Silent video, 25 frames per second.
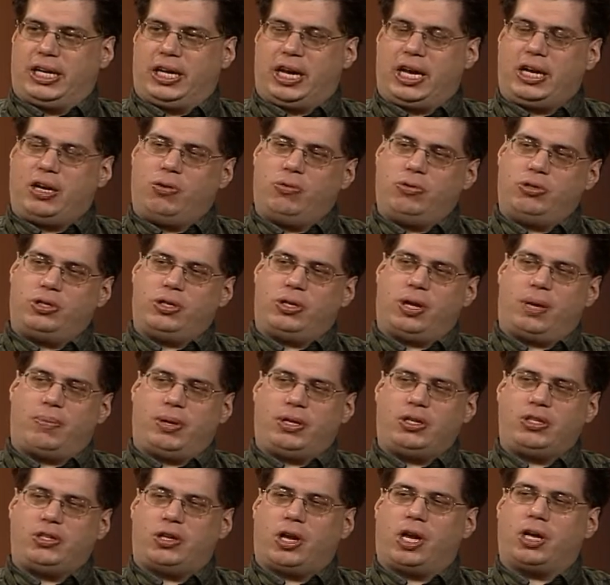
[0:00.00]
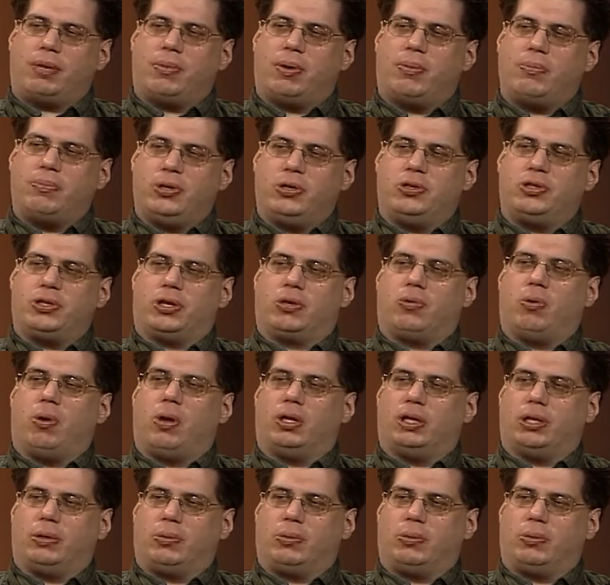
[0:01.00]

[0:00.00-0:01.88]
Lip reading: I'm not just talking about music quality.